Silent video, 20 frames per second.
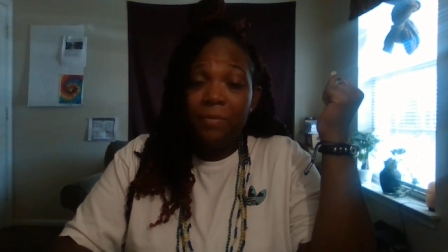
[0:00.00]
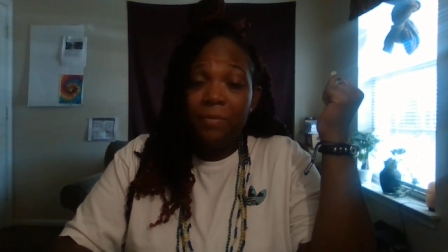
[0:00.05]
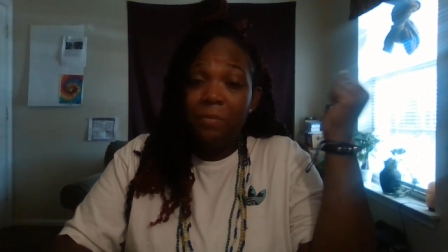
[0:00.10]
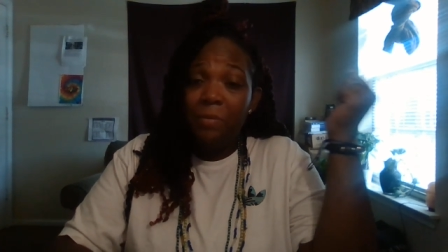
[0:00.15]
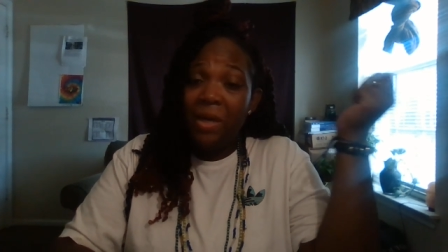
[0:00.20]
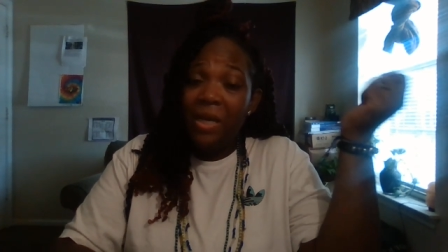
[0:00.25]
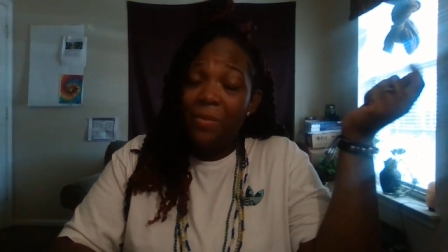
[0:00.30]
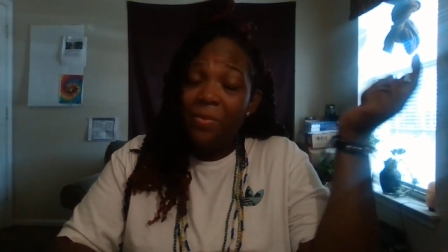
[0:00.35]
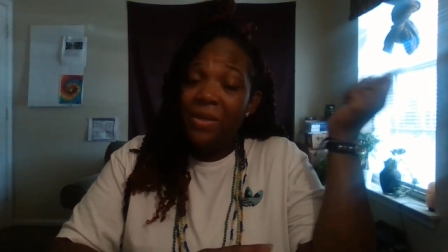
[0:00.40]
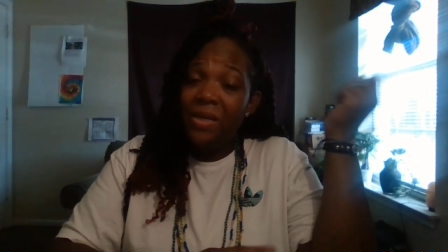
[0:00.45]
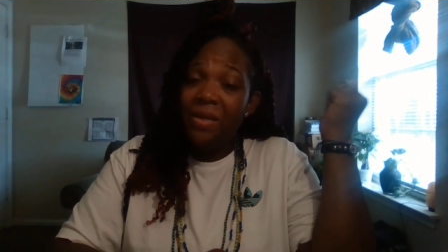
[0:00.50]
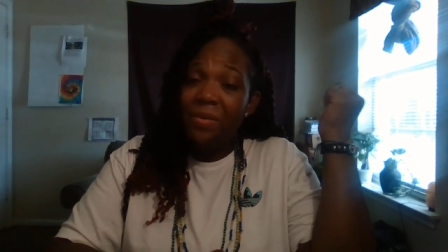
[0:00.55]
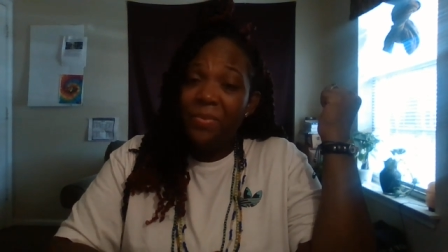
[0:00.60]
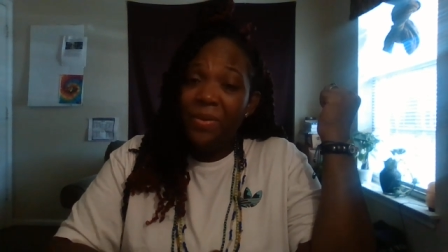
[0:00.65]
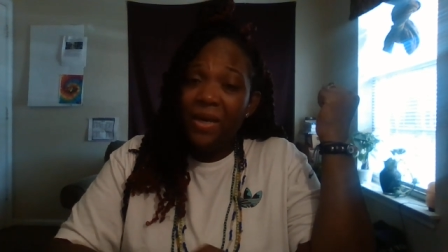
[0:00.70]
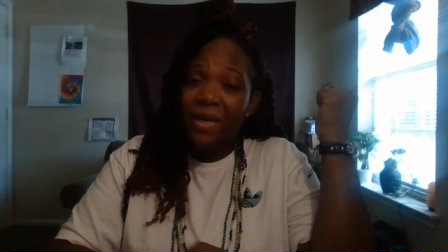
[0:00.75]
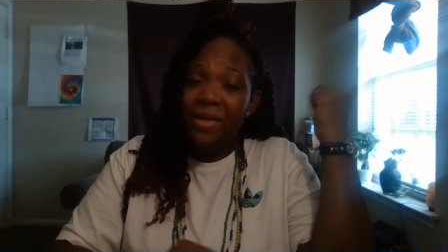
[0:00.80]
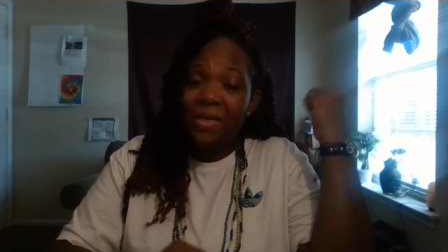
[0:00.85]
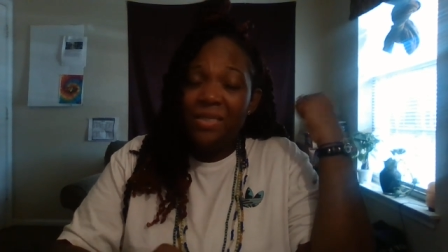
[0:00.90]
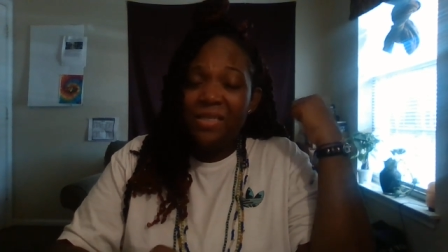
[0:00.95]
Maybe in the
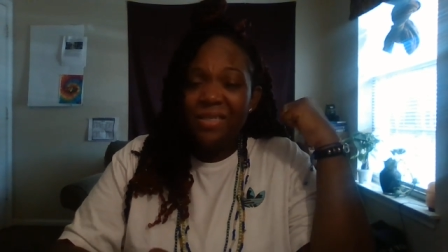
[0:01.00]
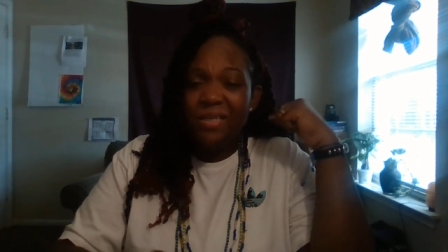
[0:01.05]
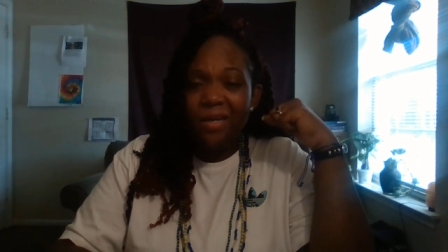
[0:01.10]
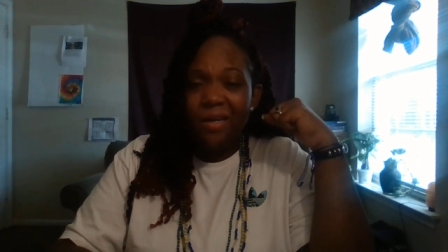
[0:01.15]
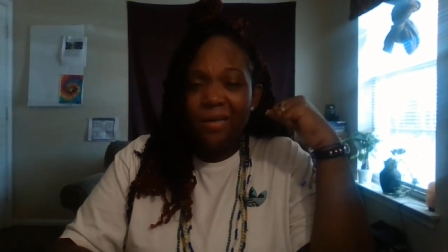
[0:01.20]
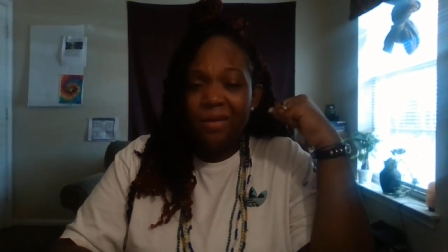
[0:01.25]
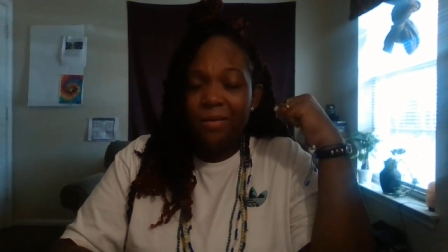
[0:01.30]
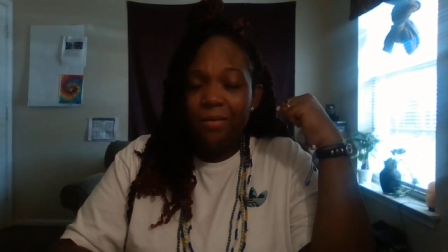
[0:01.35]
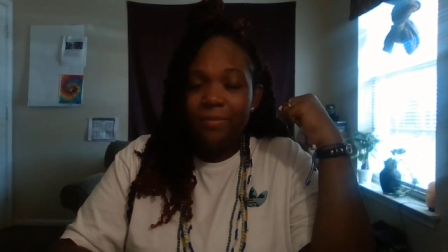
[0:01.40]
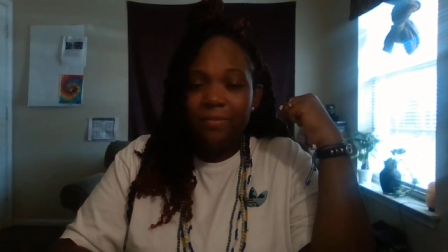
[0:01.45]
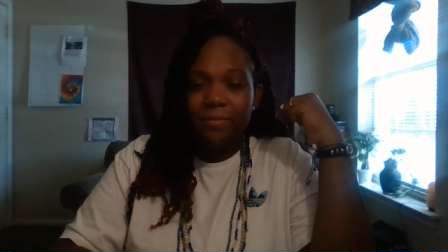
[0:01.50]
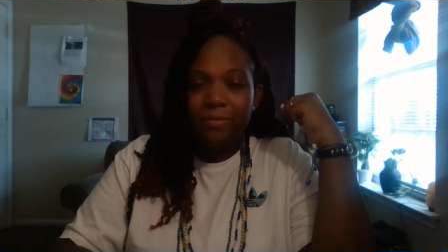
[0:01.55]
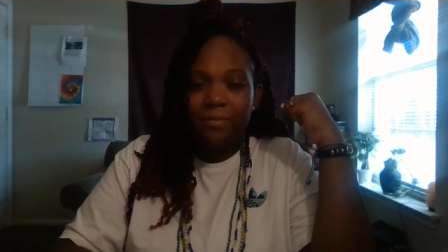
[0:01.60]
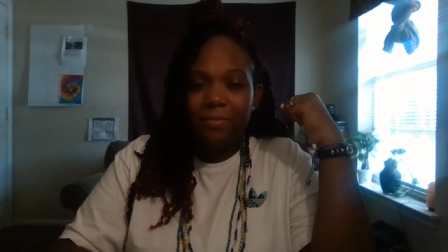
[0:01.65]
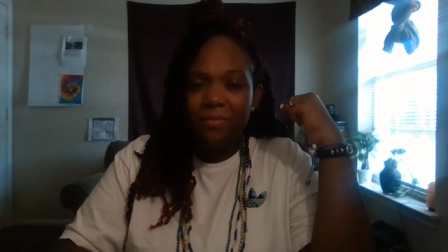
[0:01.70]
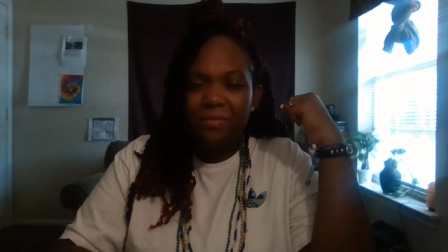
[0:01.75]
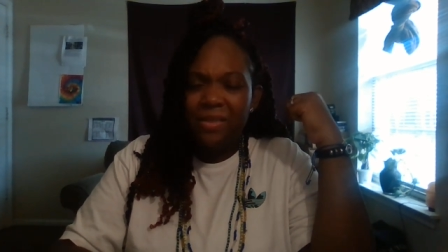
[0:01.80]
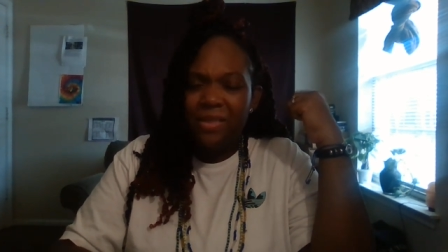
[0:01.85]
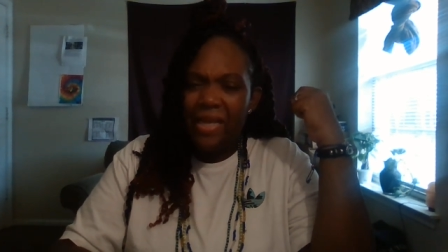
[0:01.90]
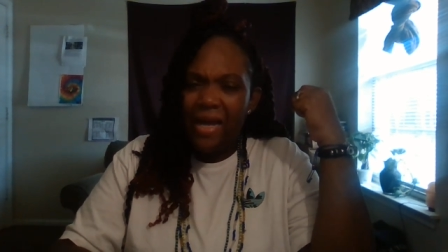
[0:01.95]
past, yeah.
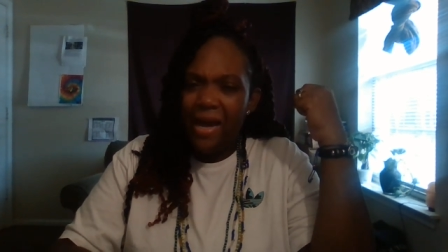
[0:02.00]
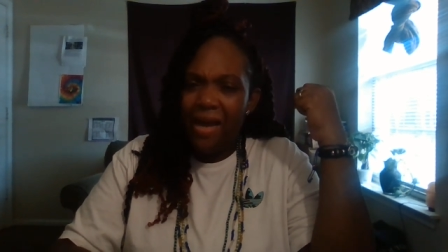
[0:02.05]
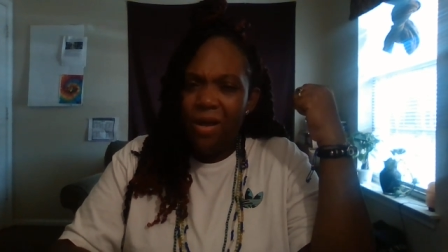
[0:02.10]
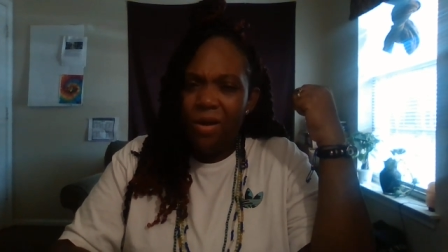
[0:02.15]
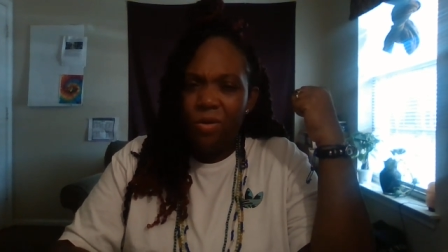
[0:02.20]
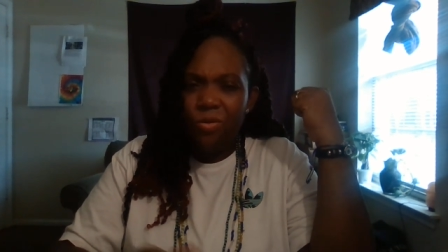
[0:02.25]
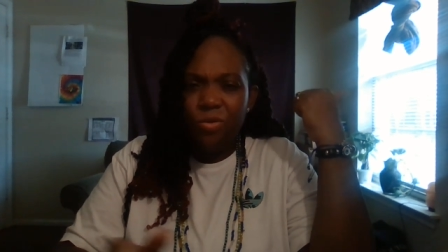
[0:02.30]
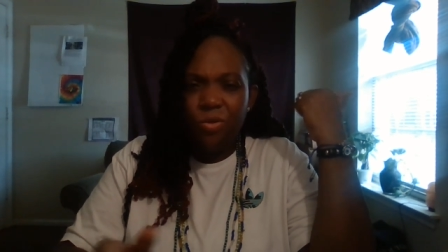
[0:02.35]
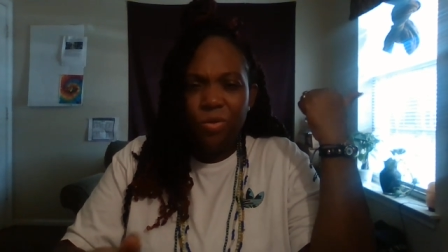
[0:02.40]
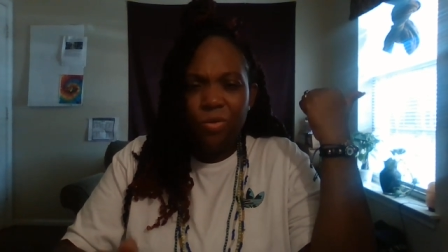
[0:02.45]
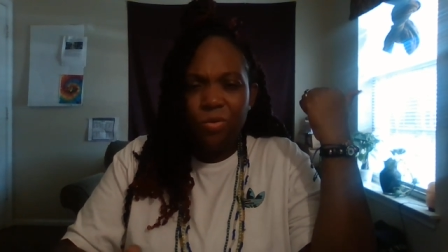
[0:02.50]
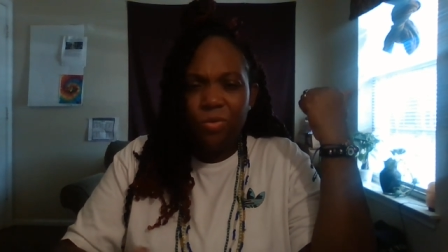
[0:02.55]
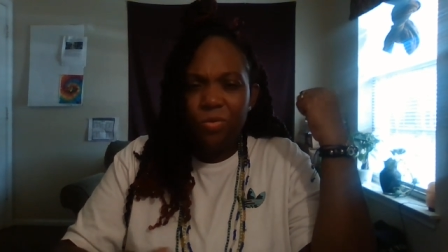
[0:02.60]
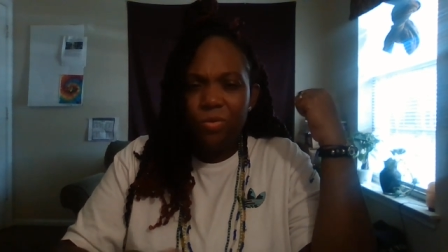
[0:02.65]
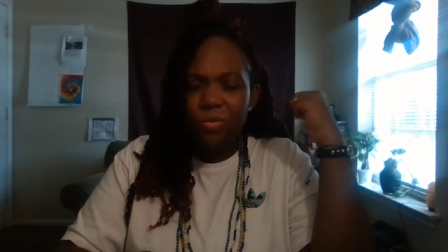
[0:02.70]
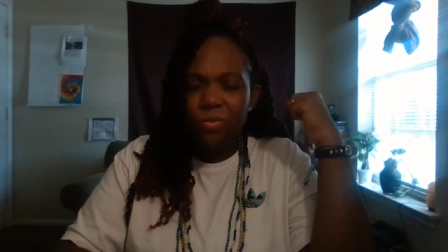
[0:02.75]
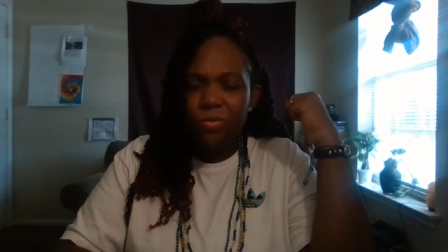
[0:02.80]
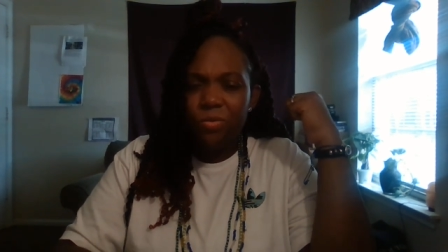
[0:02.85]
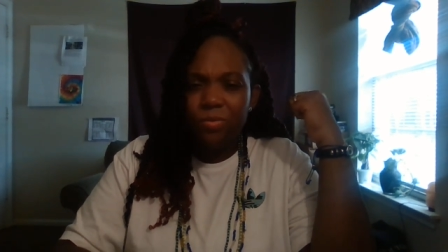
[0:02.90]
Now, no.